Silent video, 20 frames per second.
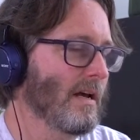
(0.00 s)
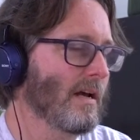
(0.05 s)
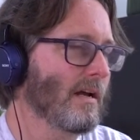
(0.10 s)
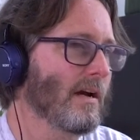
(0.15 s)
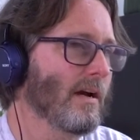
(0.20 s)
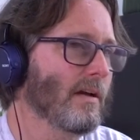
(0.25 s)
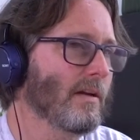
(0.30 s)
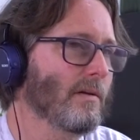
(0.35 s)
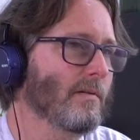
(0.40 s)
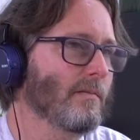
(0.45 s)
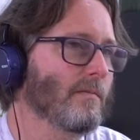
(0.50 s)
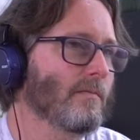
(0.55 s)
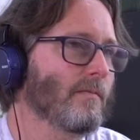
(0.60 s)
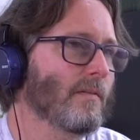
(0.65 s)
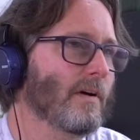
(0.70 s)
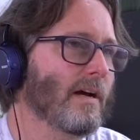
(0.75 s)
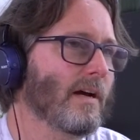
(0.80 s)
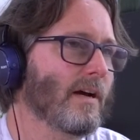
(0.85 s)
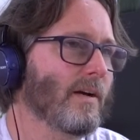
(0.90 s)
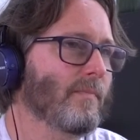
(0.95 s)
kind of
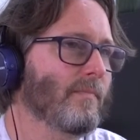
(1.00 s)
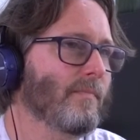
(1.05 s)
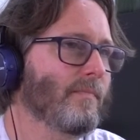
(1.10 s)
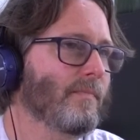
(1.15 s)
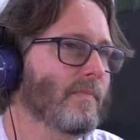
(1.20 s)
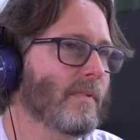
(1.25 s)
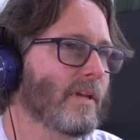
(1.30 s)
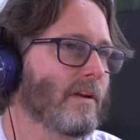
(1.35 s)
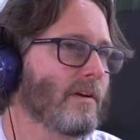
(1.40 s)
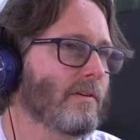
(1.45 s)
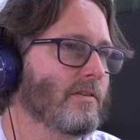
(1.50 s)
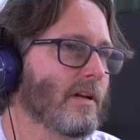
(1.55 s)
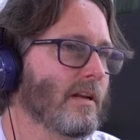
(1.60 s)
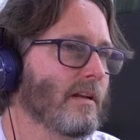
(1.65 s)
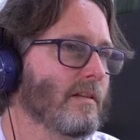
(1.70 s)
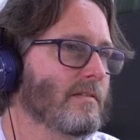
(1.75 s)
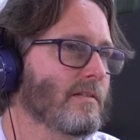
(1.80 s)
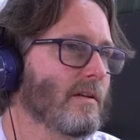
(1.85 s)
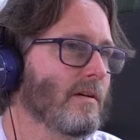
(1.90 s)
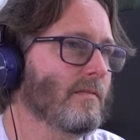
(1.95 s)
kirtan
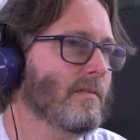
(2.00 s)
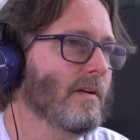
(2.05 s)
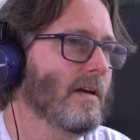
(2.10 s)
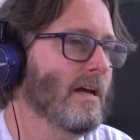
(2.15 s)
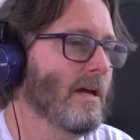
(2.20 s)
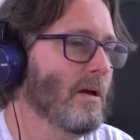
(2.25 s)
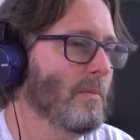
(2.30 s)
and stuff.